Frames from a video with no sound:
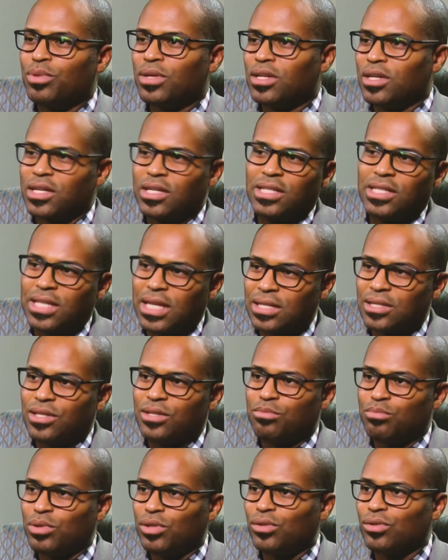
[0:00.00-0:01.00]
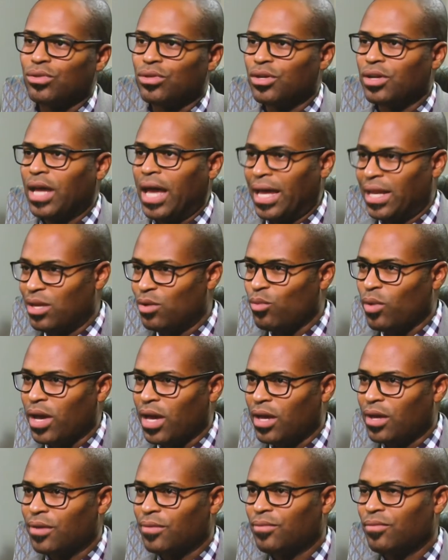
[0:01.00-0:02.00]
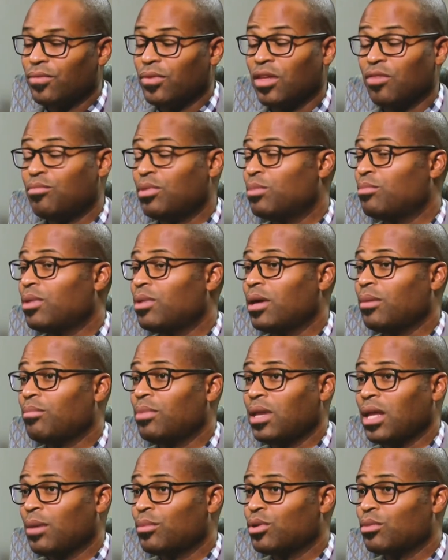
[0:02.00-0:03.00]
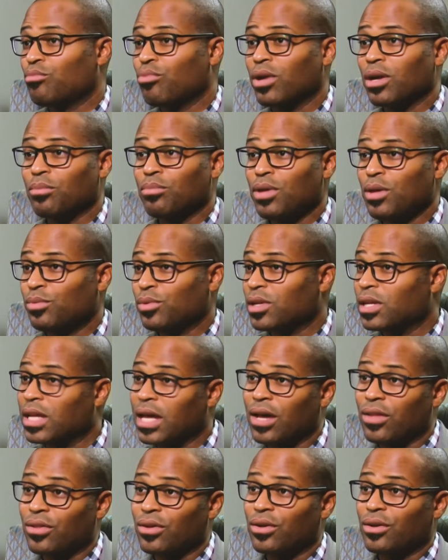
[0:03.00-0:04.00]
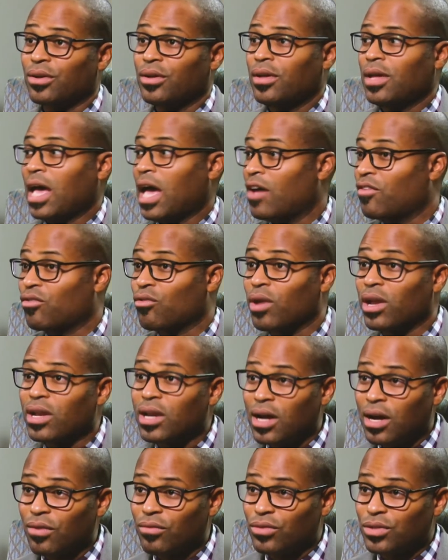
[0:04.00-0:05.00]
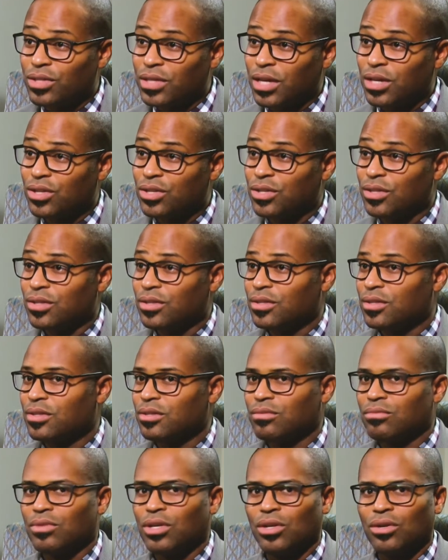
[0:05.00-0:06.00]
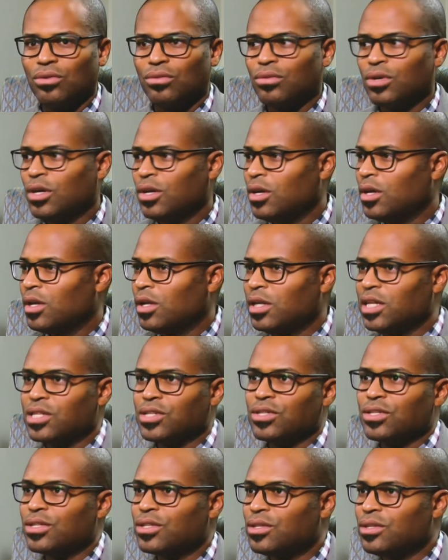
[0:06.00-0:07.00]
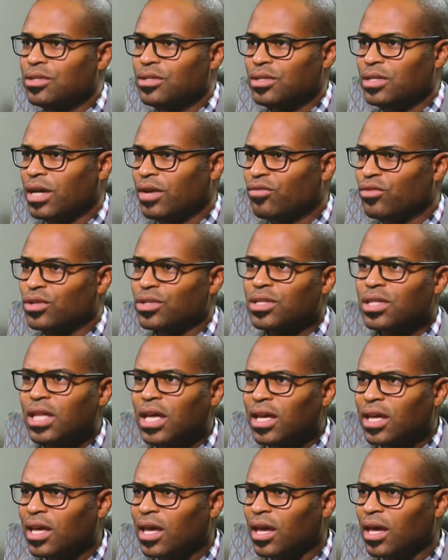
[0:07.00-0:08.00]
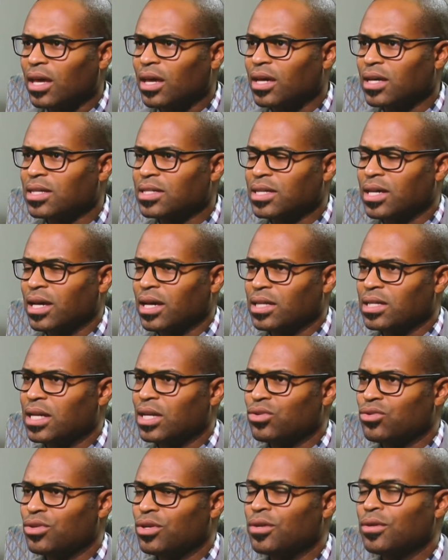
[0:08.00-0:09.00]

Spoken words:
consensus builder anyway, they've been able to bring people together, have great conversations, listen to diverse thinking, etc.